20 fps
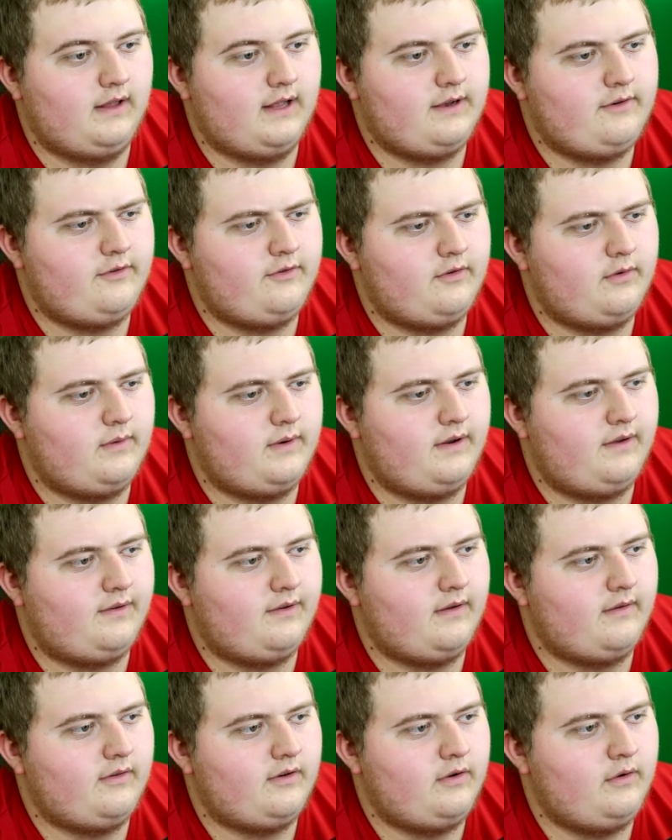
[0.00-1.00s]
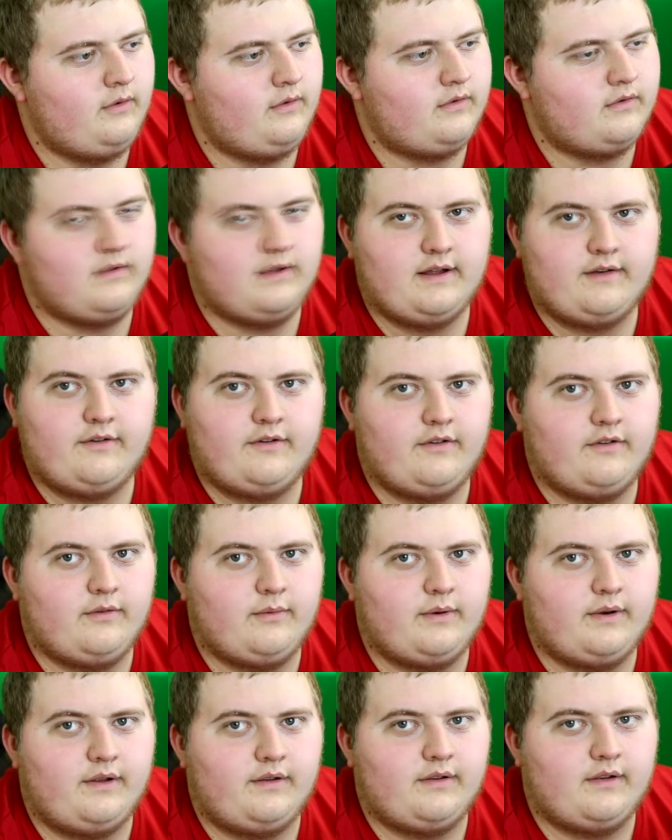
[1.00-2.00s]
Legend 27? Who is Legend
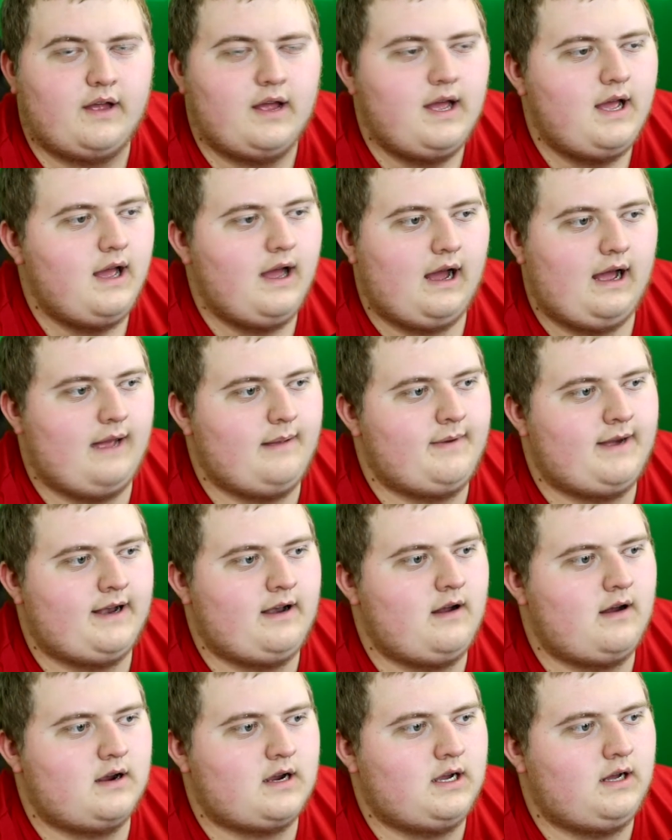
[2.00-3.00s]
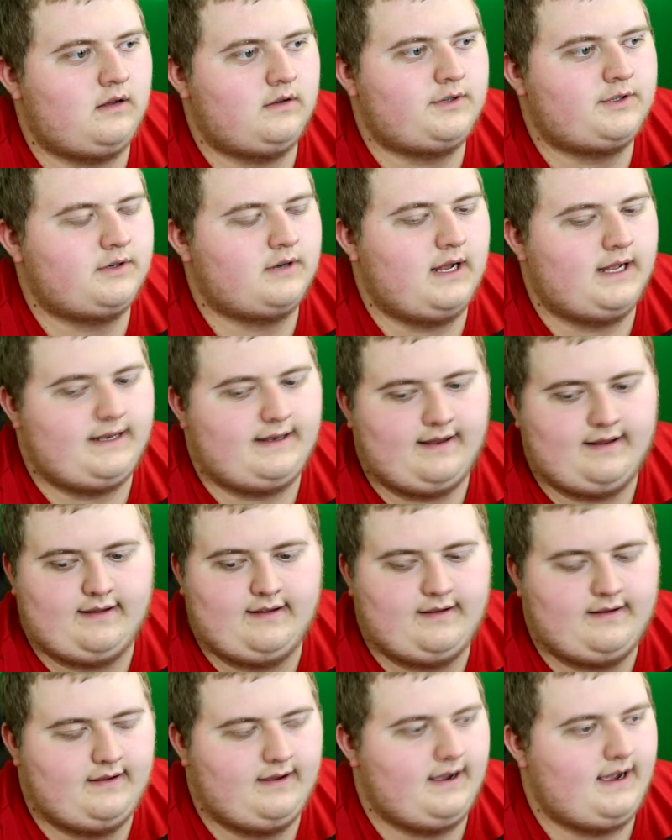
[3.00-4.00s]
27? Am I not cultured? I
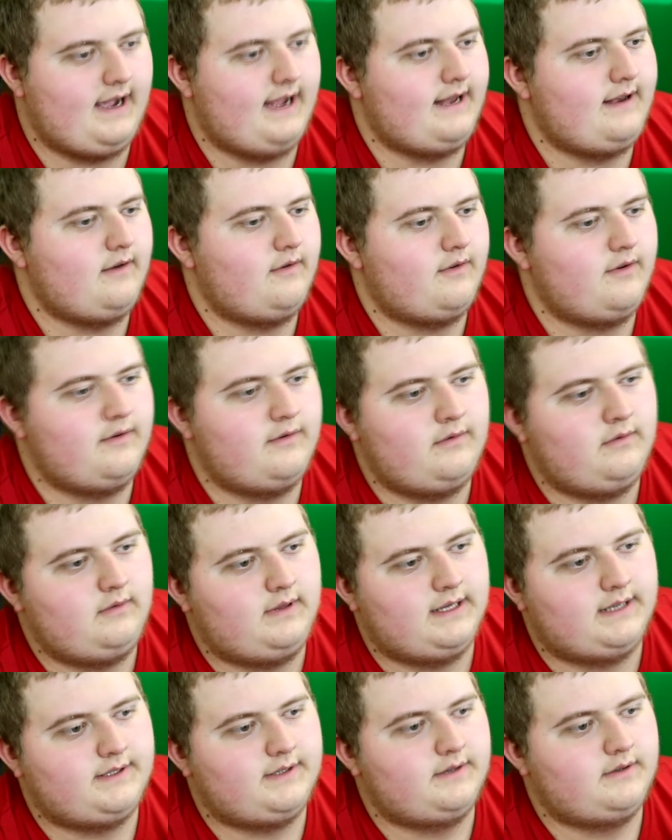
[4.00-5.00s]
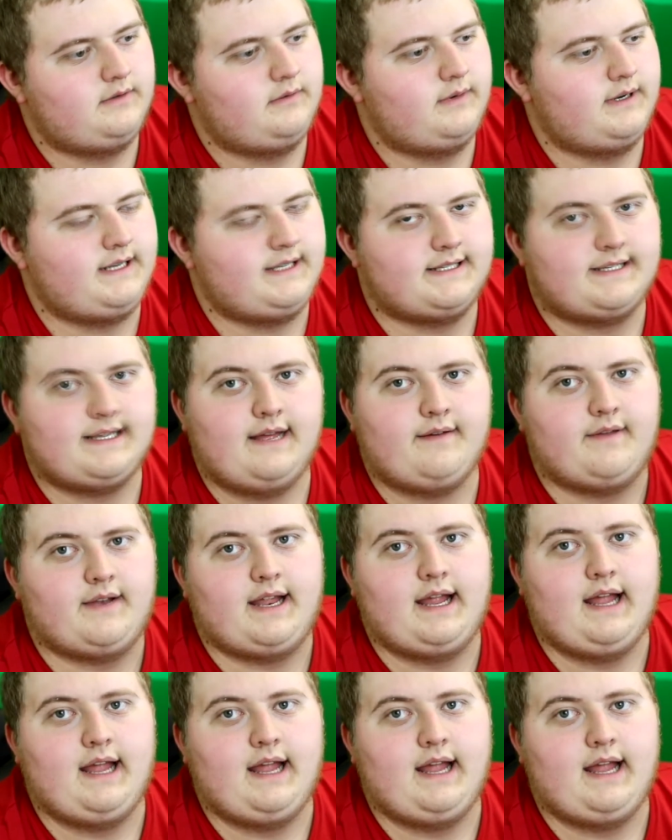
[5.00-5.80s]
don't know who Legend 27